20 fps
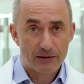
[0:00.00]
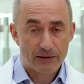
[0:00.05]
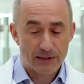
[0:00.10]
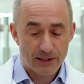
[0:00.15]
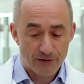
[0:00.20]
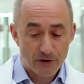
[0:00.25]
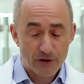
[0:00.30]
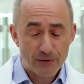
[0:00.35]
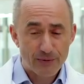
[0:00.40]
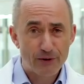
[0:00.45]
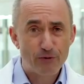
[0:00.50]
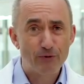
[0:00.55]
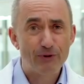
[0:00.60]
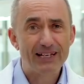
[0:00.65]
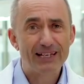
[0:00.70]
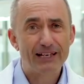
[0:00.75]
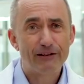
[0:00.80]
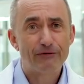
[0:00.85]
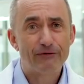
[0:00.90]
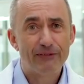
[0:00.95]
They've got to be
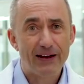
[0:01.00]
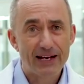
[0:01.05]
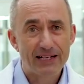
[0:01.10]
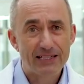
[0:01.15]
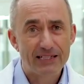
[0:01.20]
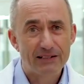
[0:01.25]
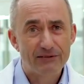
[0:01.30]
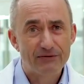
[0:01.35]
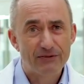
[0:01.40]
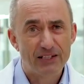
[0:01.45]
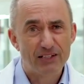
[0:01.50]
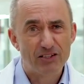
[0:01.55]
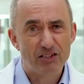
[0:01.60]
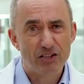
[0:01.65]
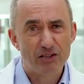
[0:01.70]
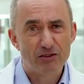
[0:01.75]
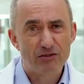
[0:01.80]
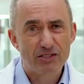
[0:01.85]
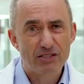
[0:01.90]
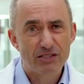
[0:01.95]
really effective in
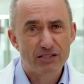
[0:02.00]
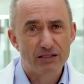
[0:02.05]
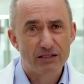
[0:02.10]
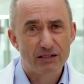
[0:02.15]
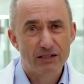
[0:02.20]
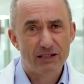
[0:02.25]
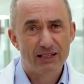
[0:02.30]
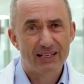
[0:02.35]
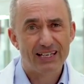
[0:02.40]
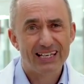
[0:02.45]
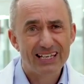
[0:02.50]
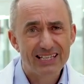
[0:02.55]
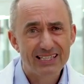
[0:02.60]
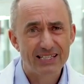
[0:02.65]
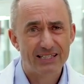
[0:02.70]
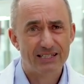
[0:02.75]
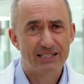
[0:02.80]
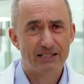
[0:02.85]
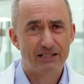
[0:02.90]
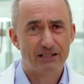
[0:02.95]
use,
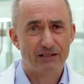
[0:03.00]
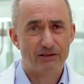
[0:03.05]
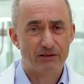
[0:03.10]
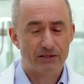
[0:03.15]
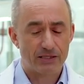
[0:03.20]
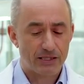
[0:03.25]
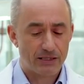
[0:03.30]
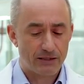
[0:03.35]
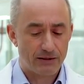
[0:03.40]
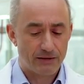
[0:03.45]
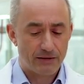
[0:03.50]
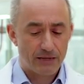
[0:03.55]
easy to use.